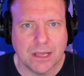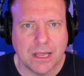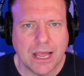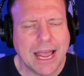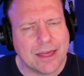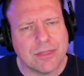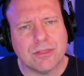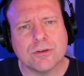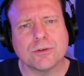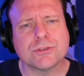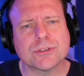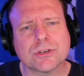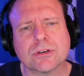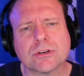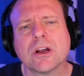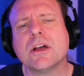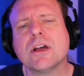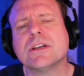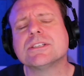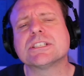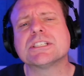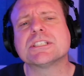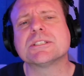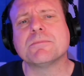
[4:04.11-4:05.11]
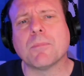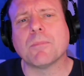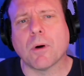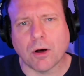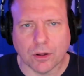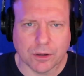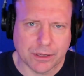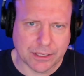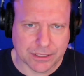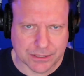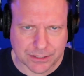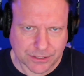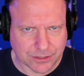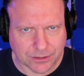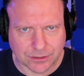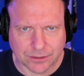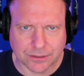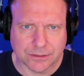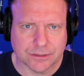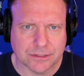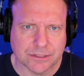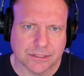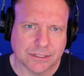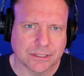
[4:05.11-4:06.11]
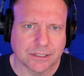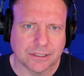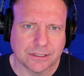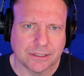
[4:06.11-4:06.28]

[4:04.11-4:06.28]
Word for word: And those are small concerns.